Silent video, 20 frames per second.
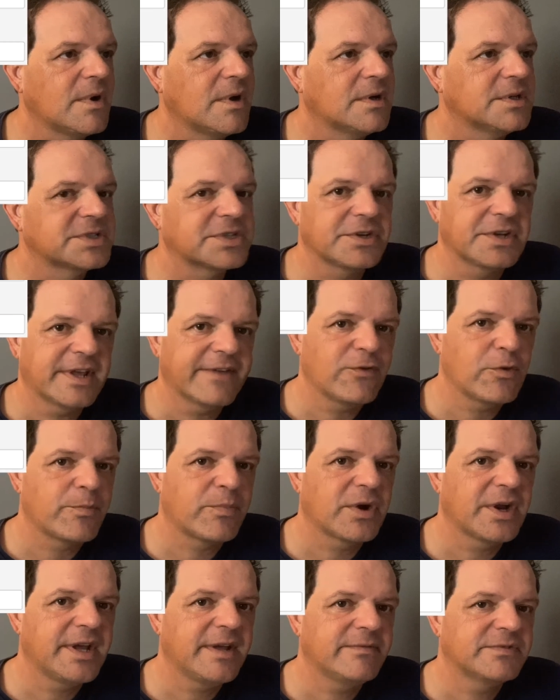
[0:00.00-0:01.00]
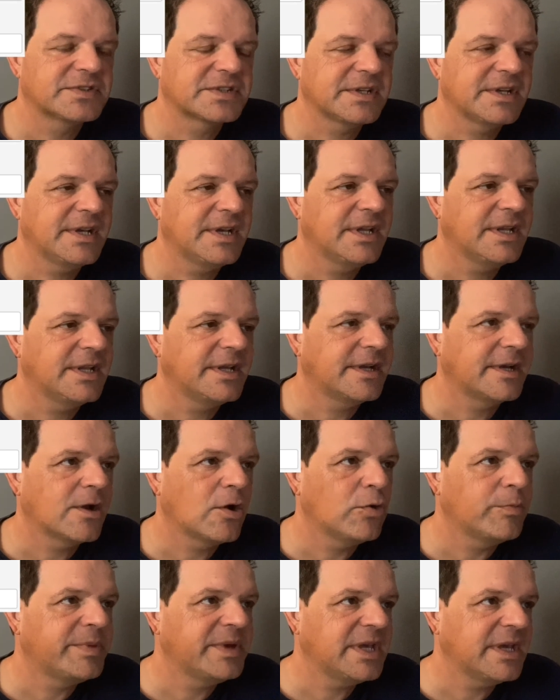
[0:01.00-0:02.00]
It's going to give you Braves hitting
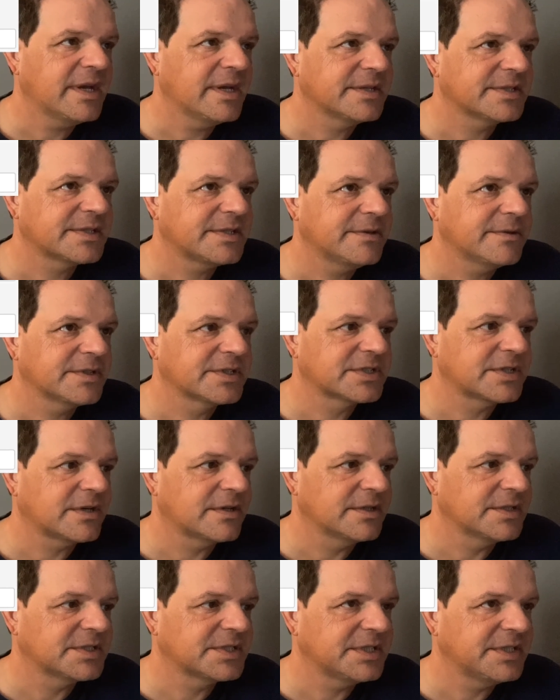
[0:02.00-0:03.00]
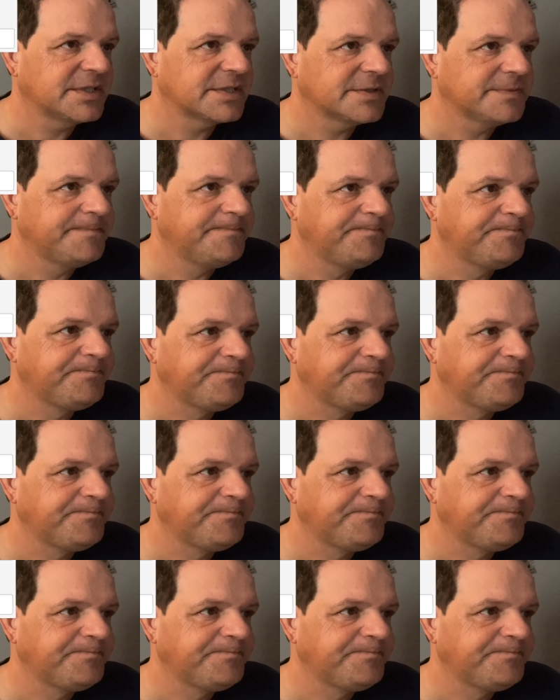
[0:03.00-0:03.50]
OPS here to start the season.